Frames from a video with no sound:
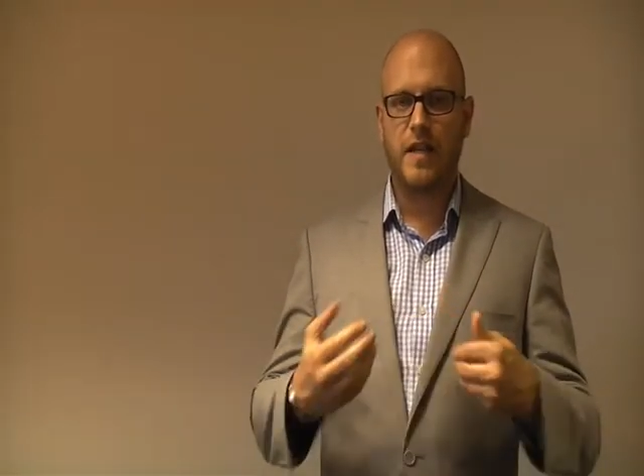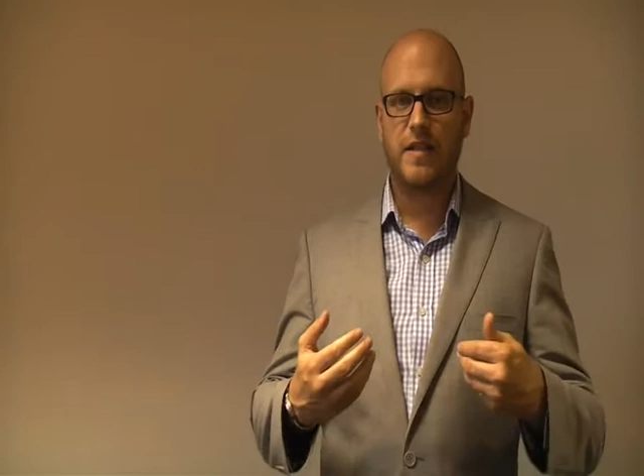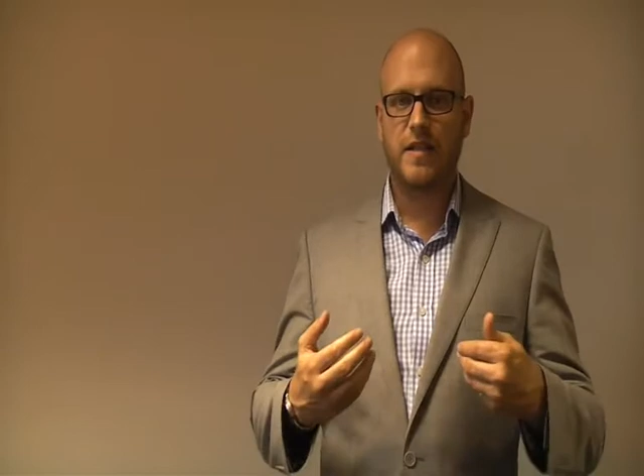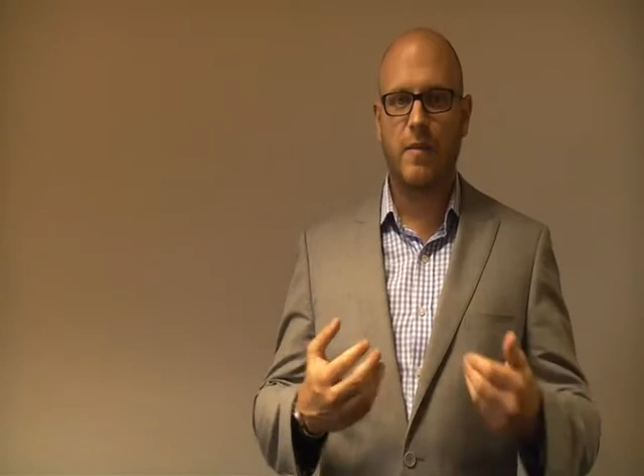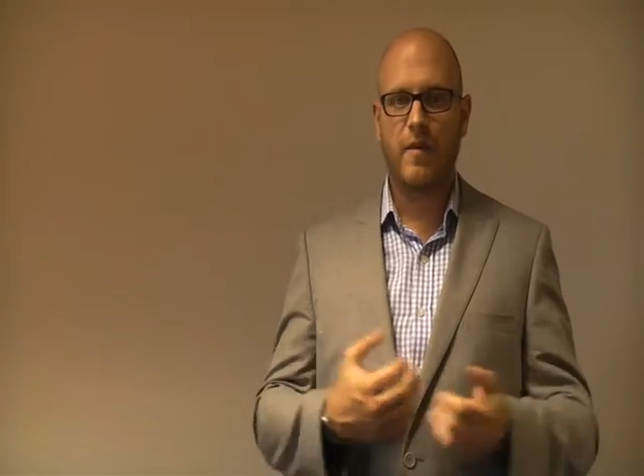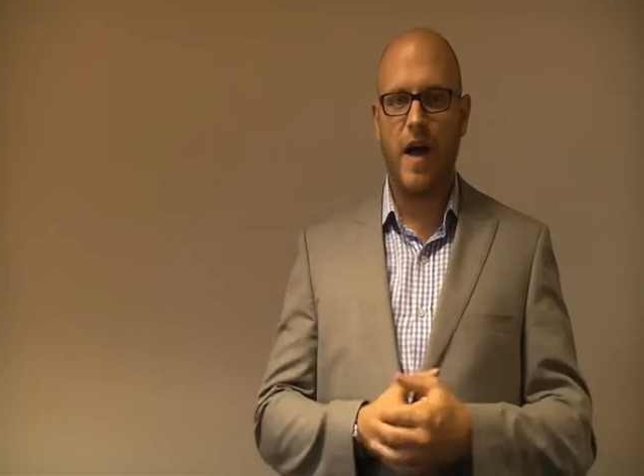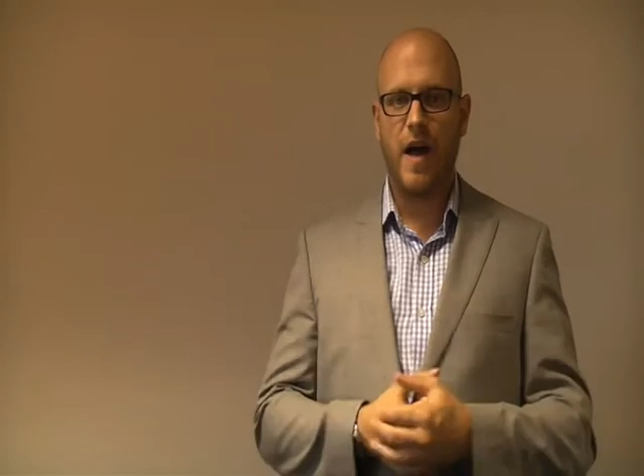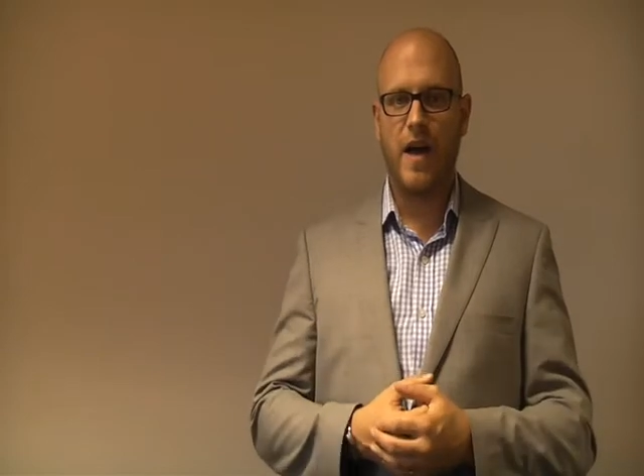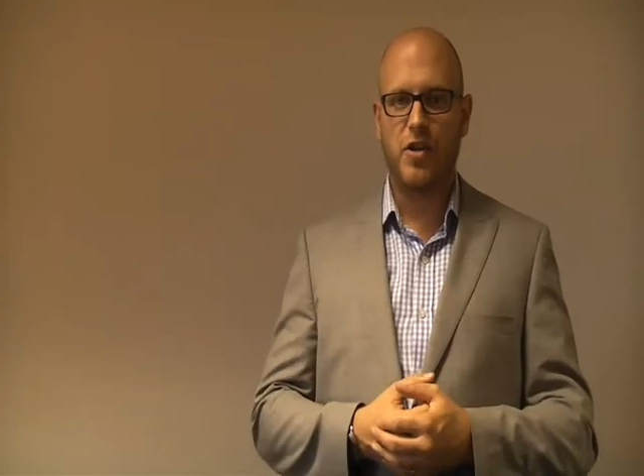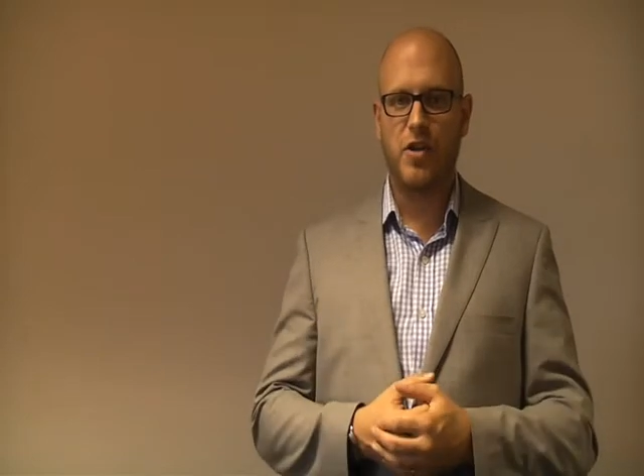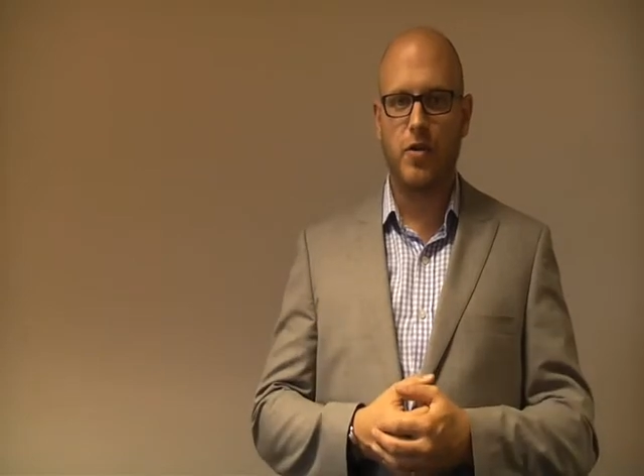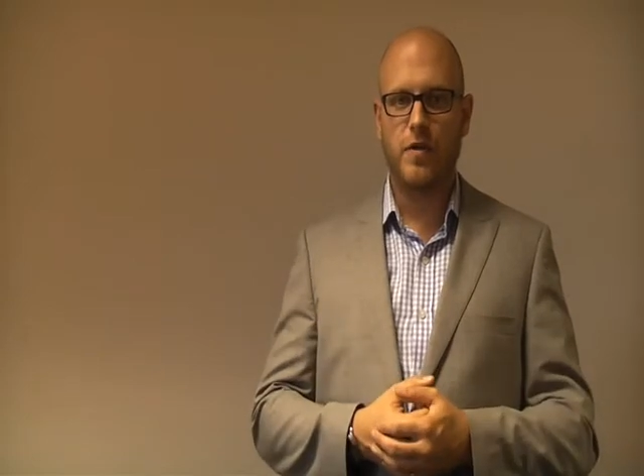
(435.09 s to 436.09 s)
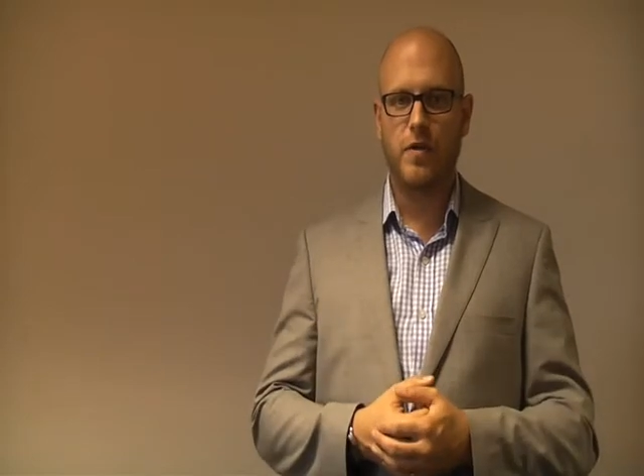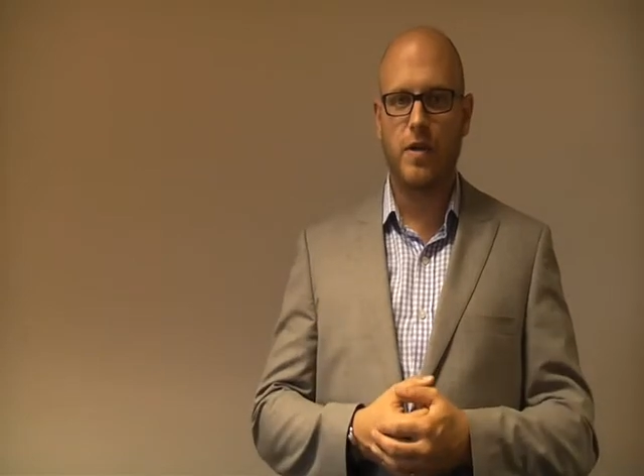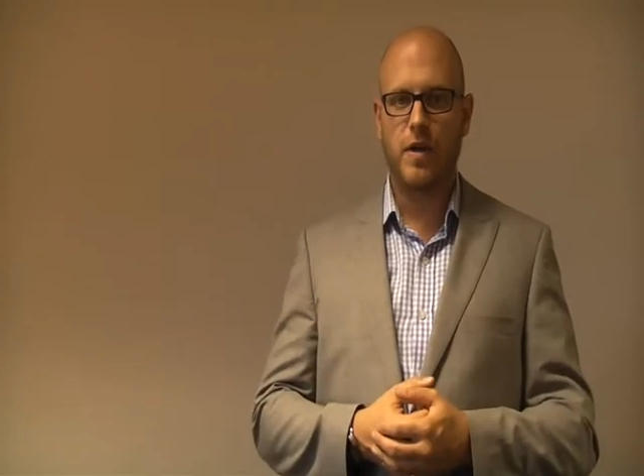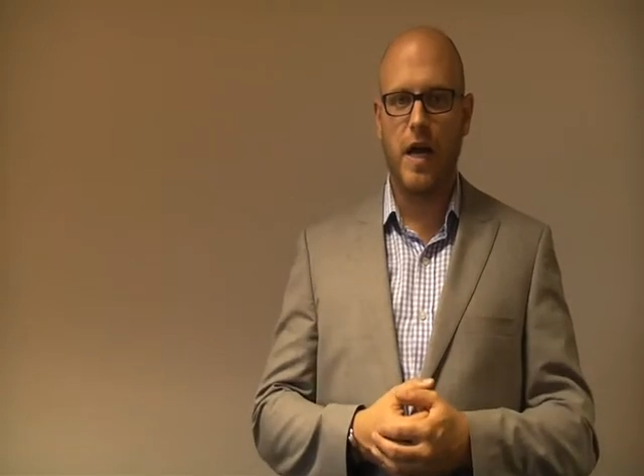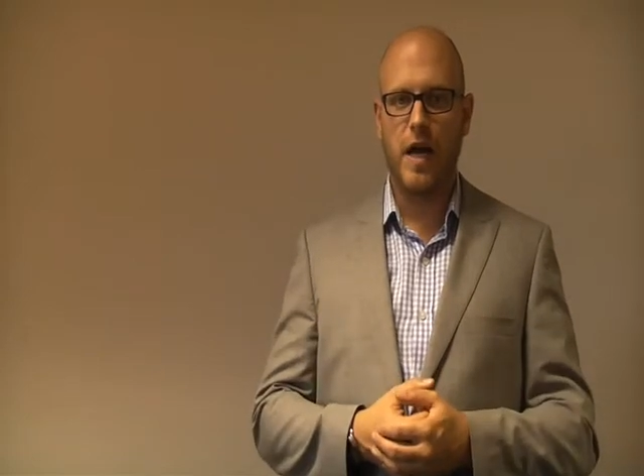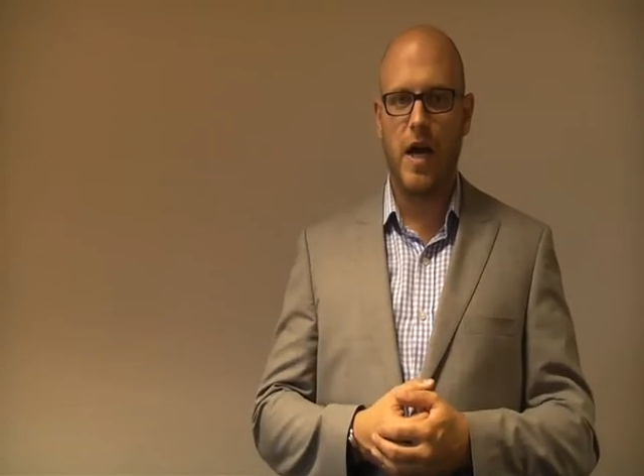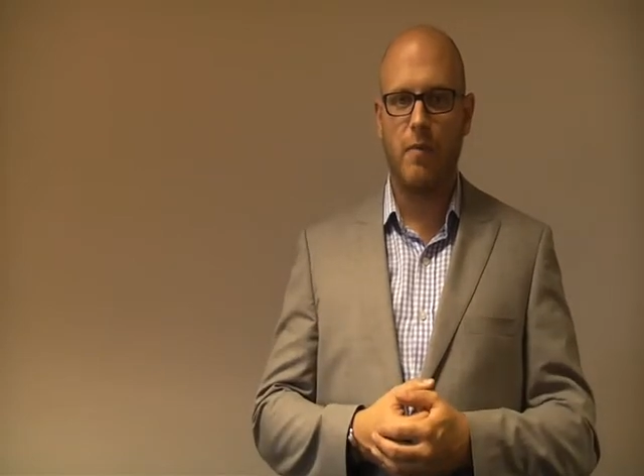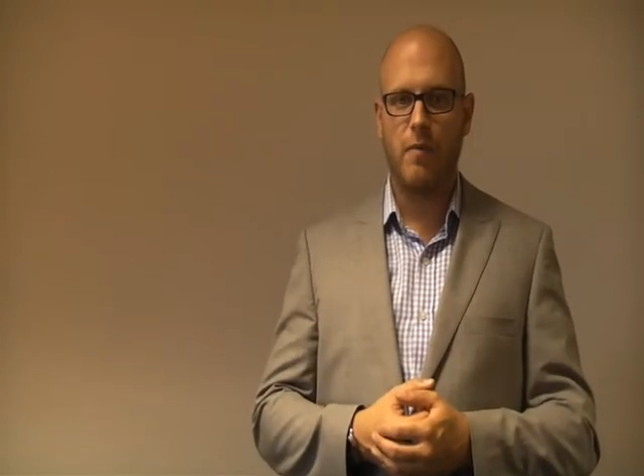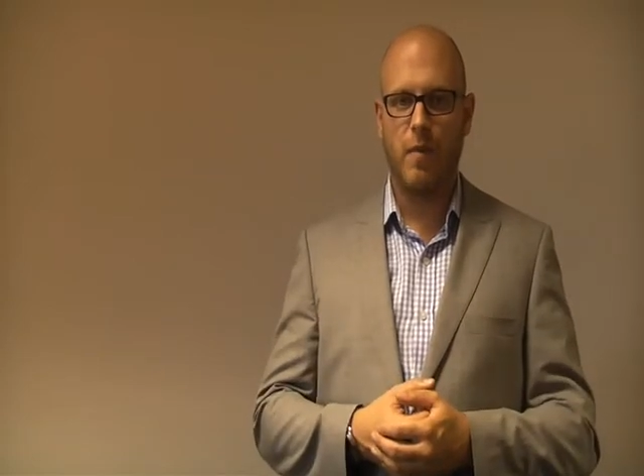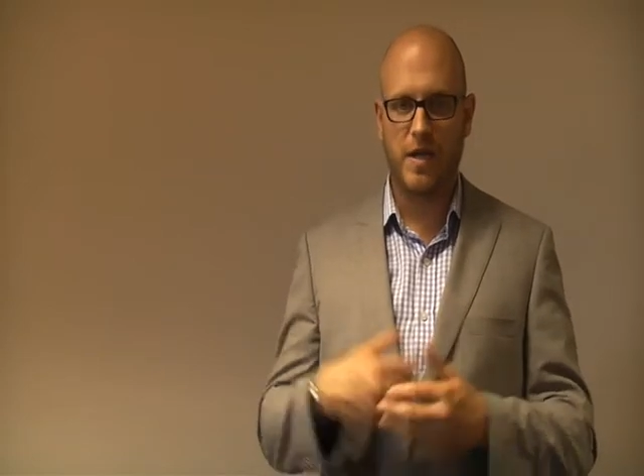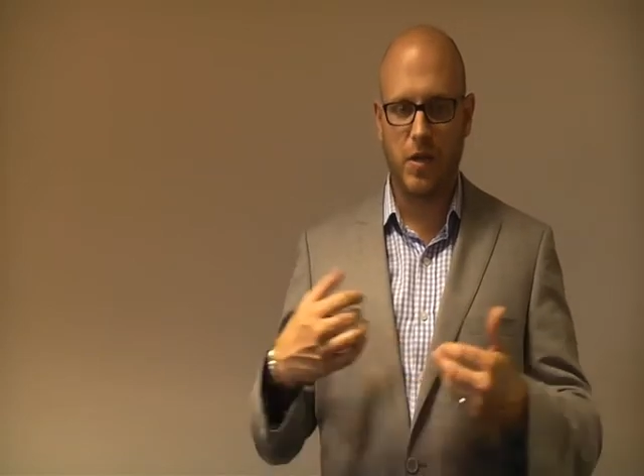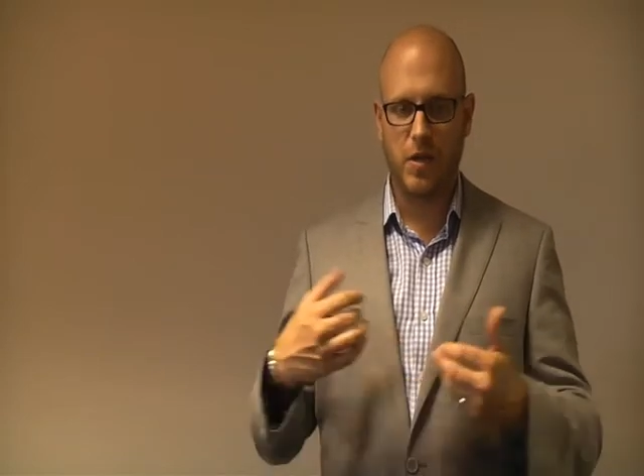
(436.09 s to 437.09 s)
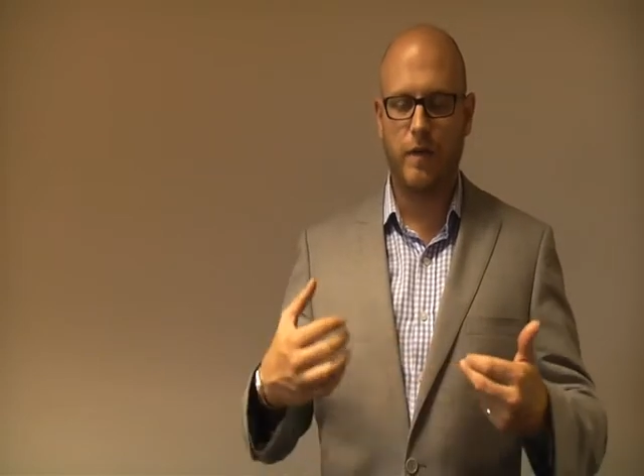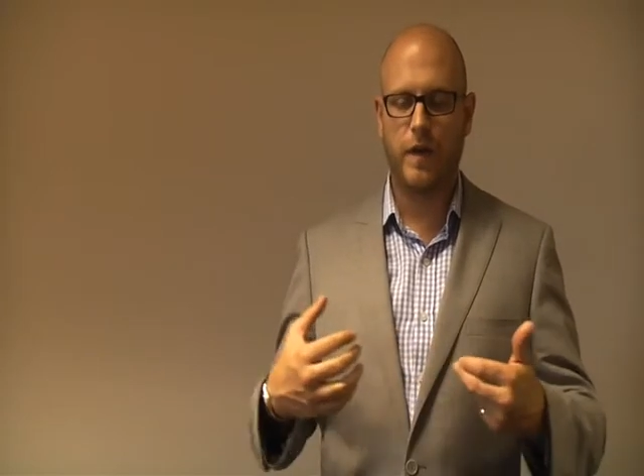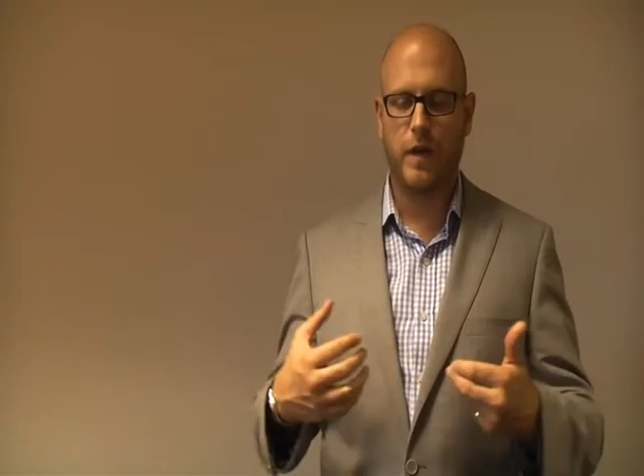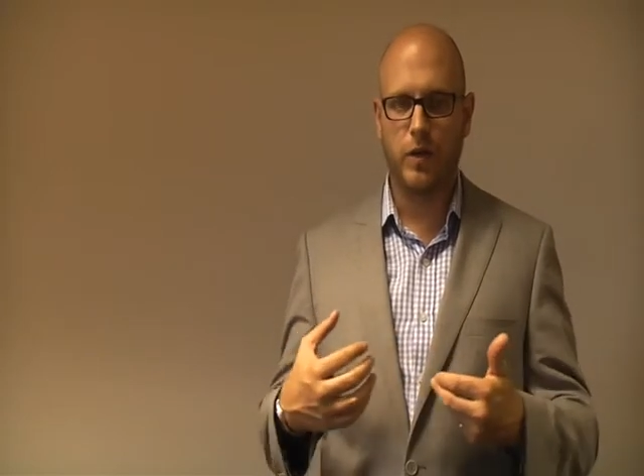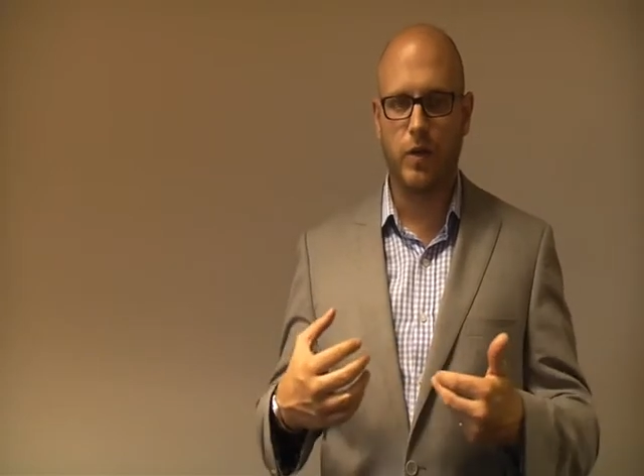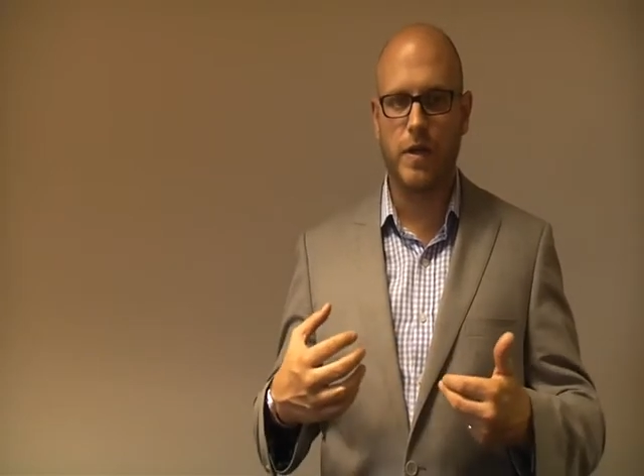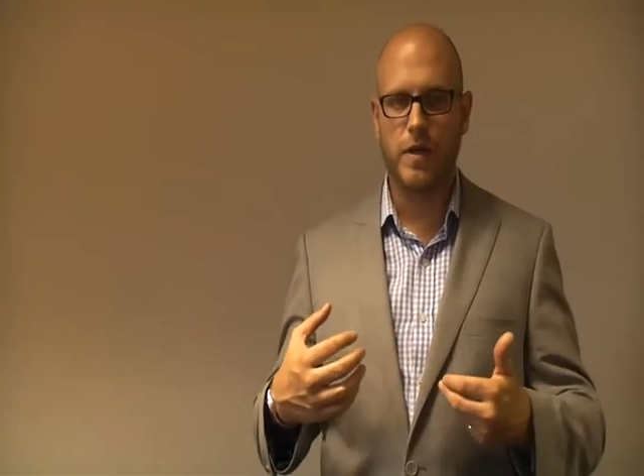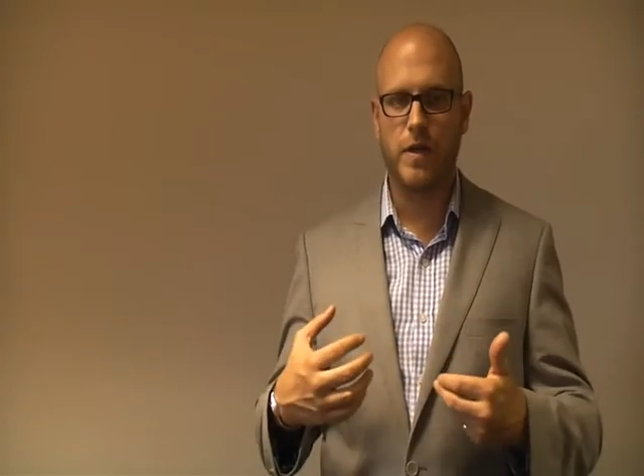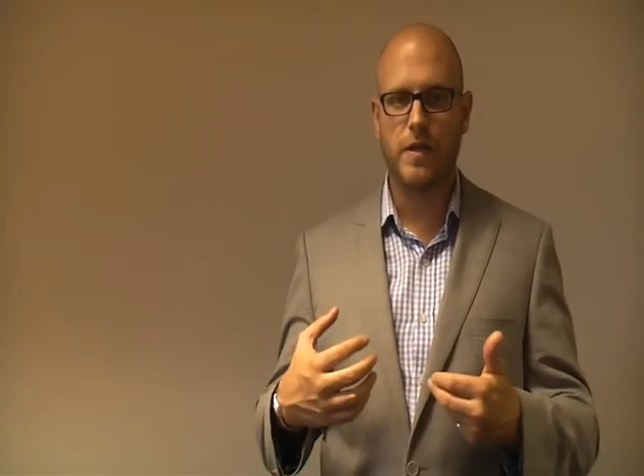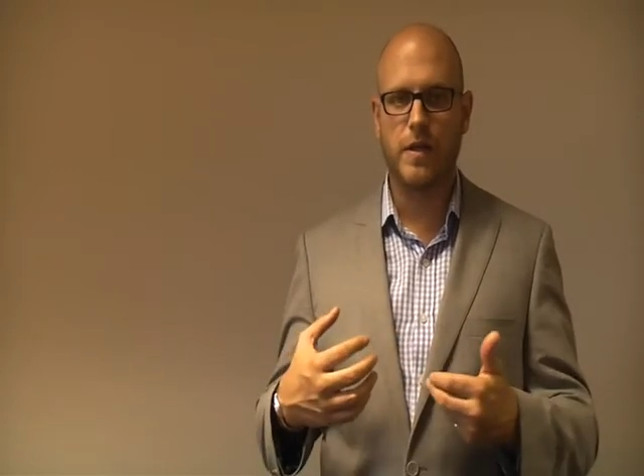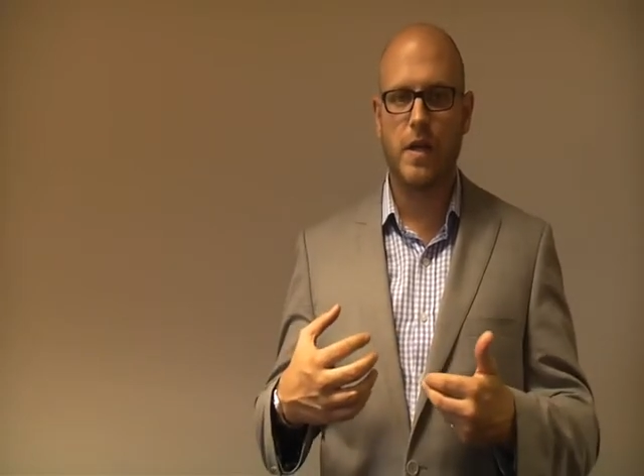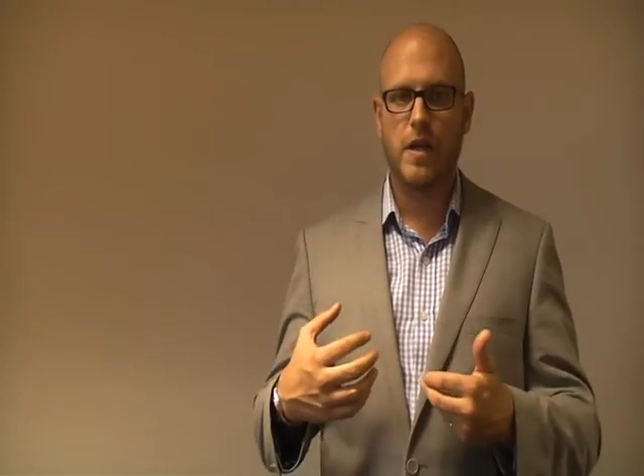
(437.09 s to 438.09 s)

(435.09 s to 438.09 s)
some have argued, myself included,